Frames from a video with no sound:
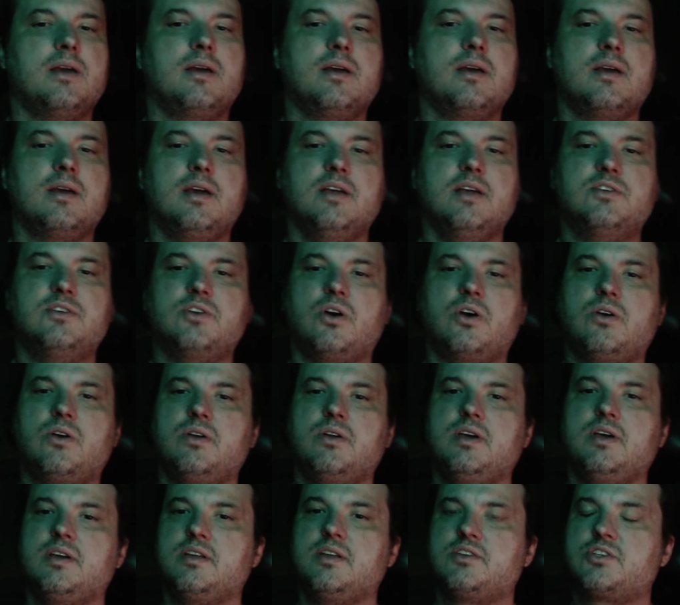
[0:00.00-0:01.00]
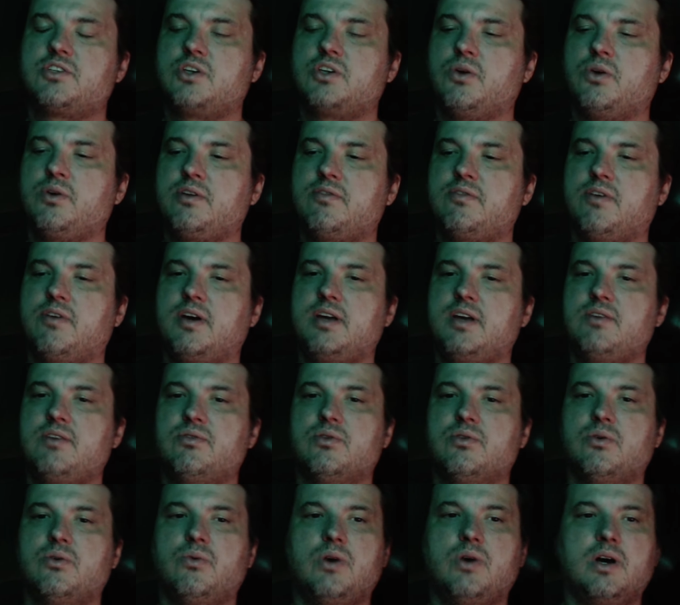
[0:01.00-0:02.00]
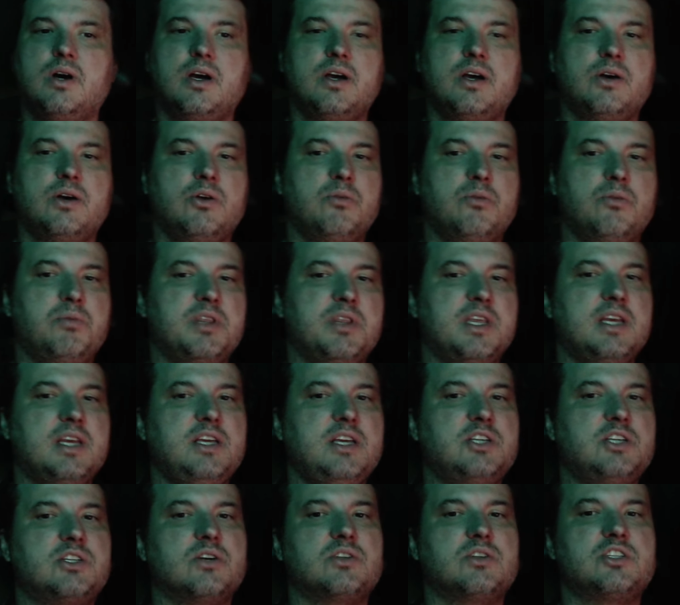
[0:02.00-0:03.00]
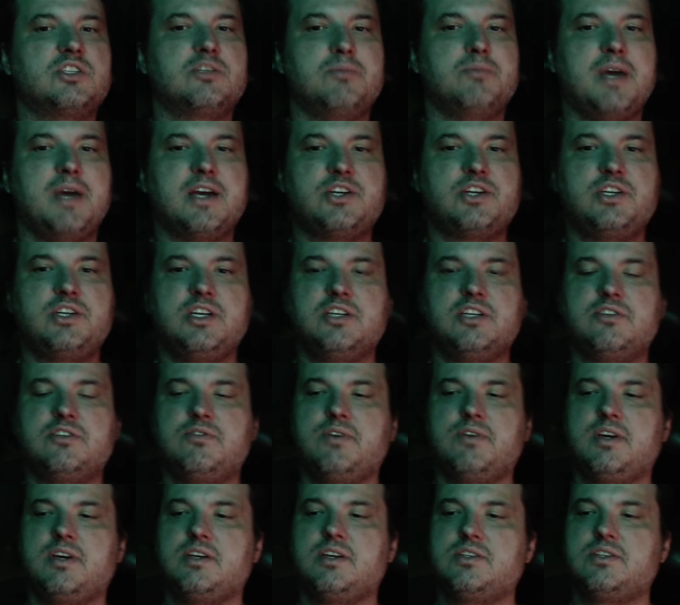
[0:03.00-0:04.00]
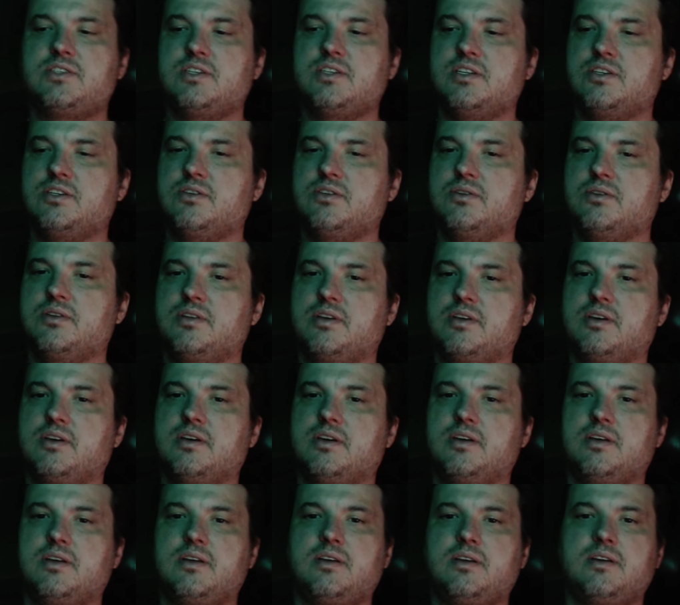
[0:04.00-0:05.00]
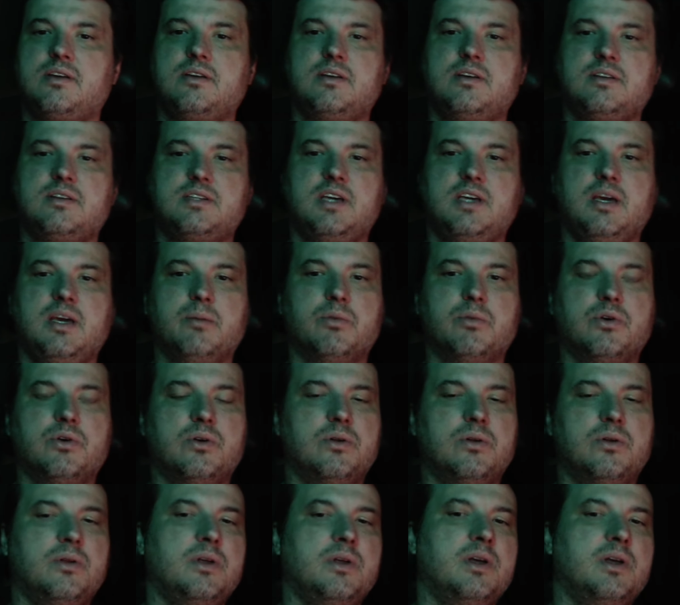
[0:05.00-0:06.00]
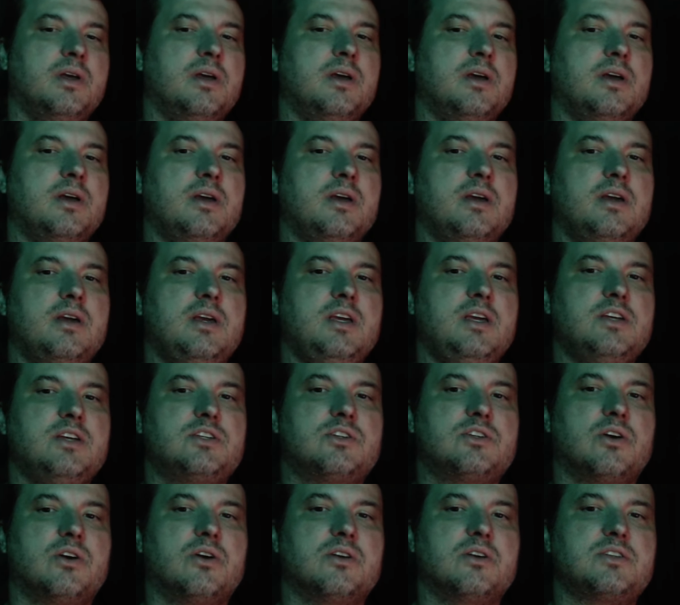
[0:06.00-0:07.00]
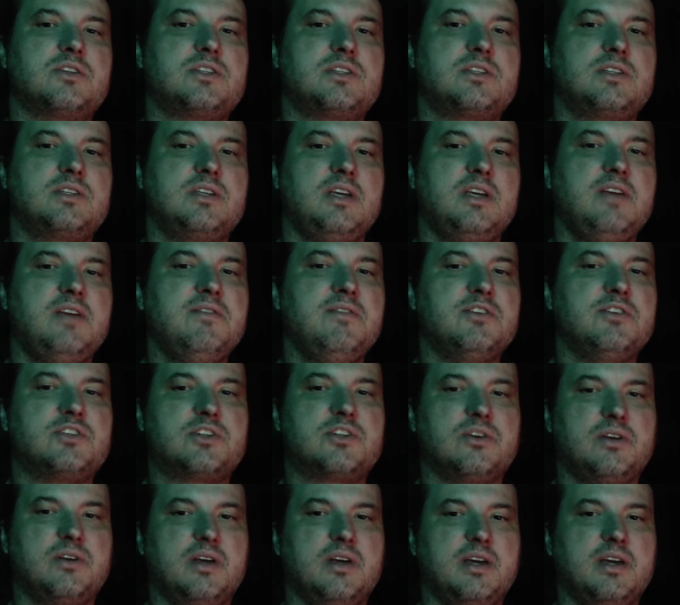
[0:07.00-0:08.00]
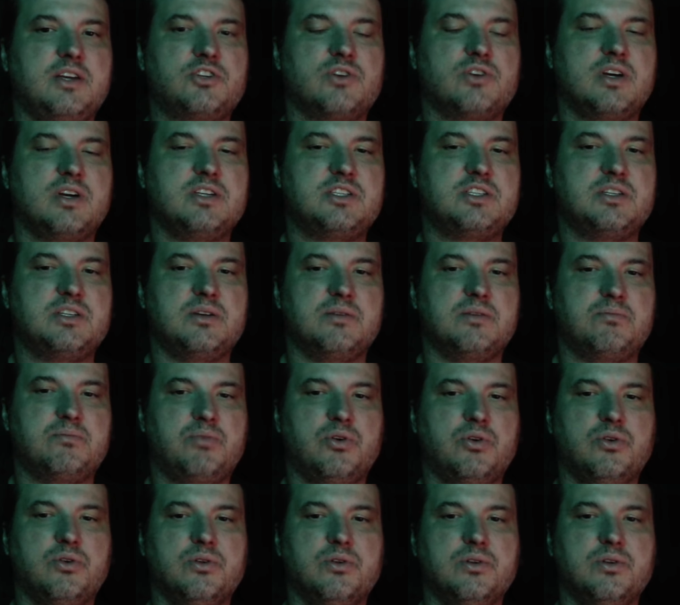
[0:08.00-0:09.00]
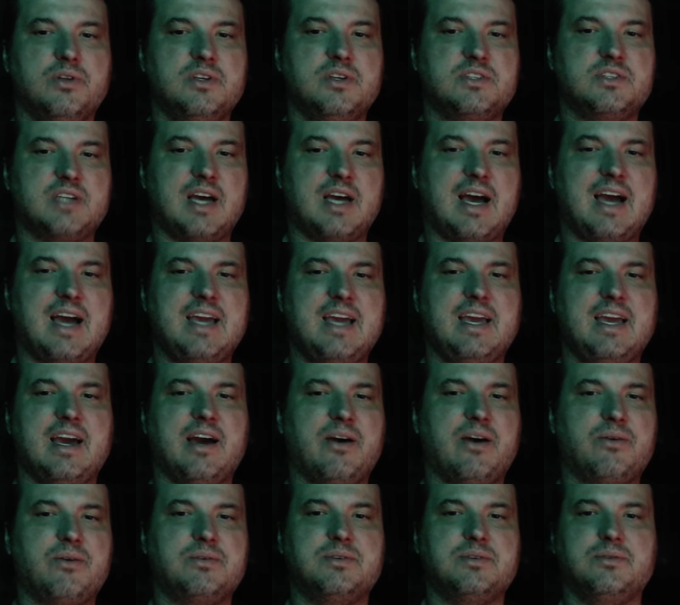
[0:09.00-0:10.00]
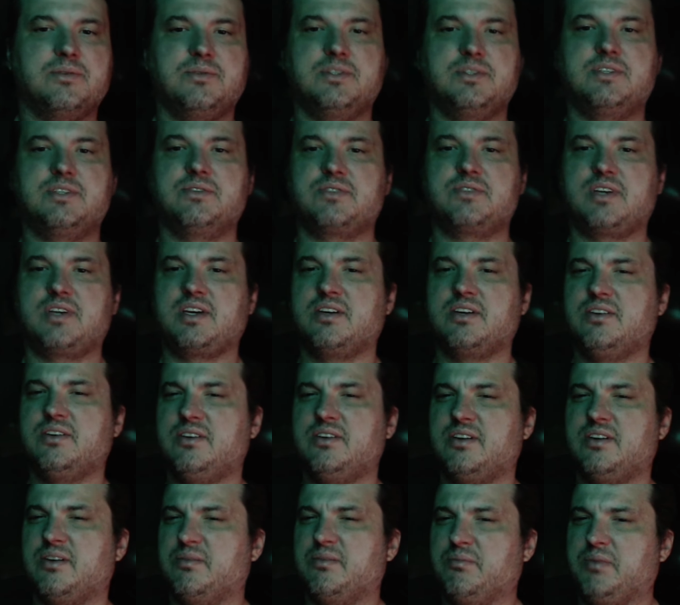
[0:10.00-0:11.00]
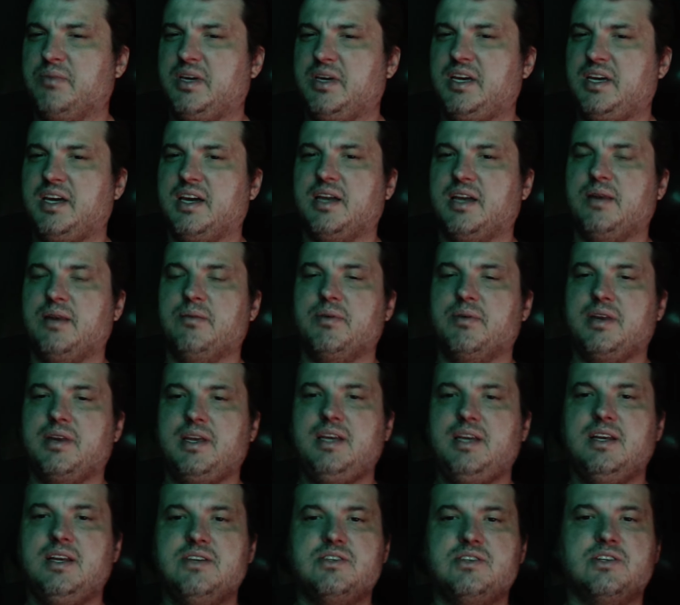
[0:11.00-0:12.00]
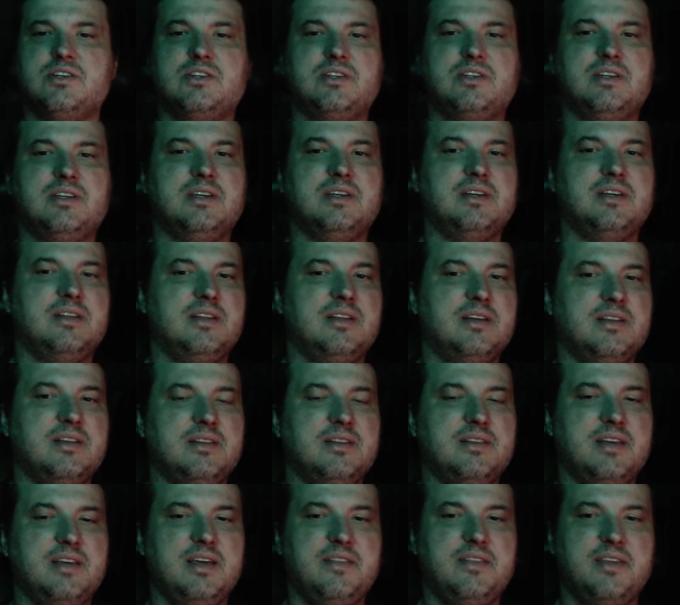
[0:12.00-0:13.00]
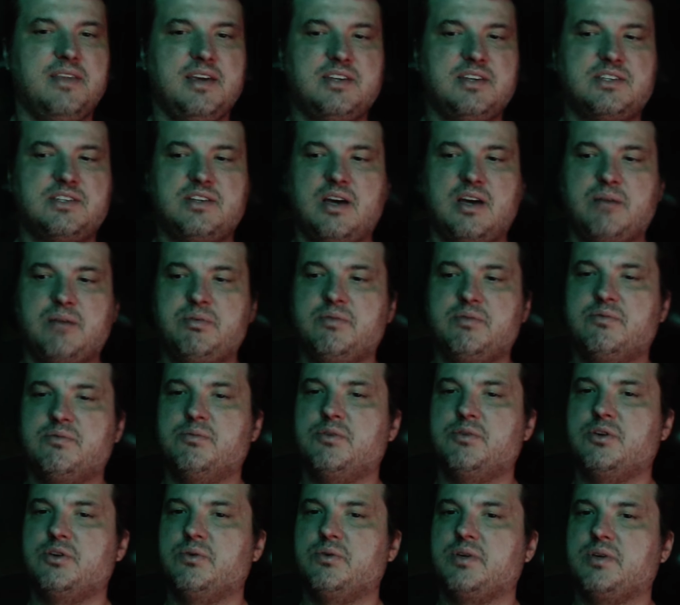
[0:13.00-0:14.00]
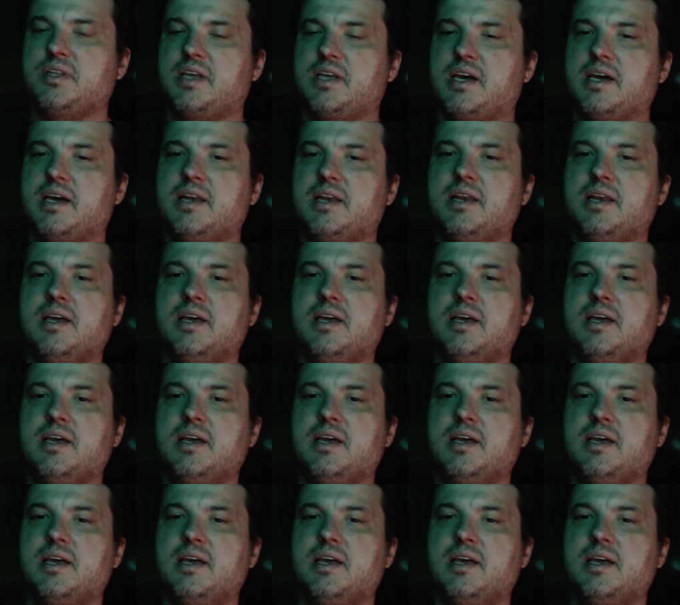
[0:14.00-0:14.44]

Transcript: It's going fine for a while, but then he starts smashing his face into the table. He like tries to pull his eye out, which was like, oh man, but he doesn't. They stop him from doing that.